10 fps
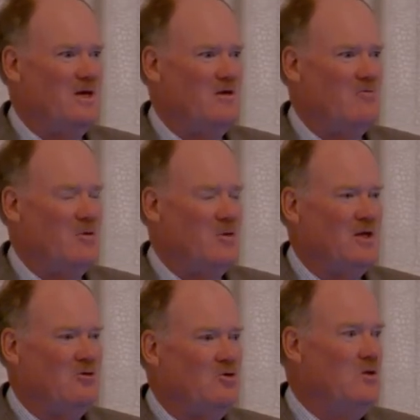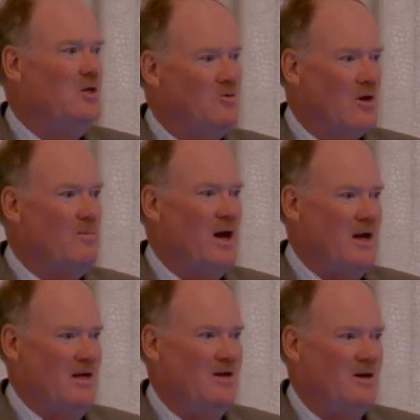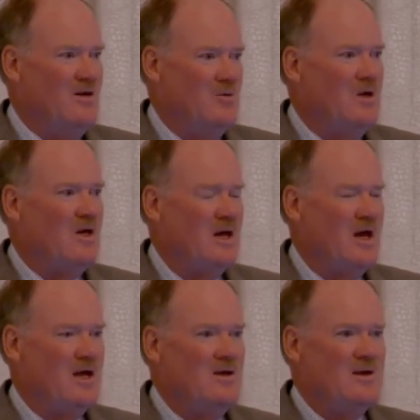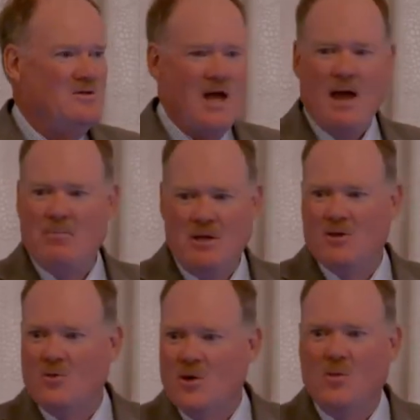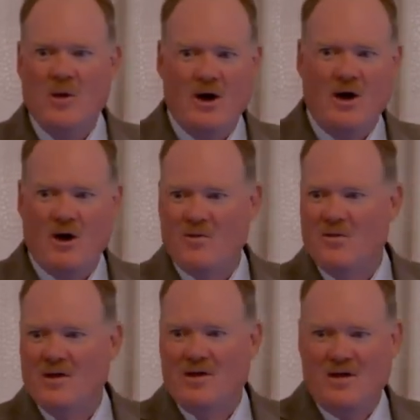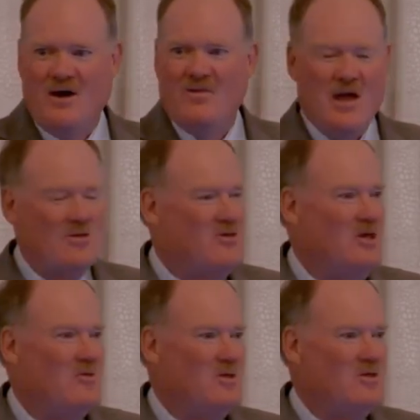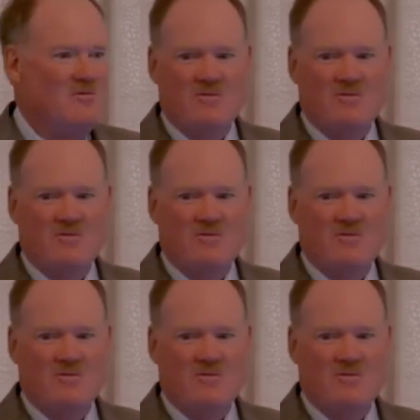If we really tune into our body, we can kind of tap into where we are on that sequence of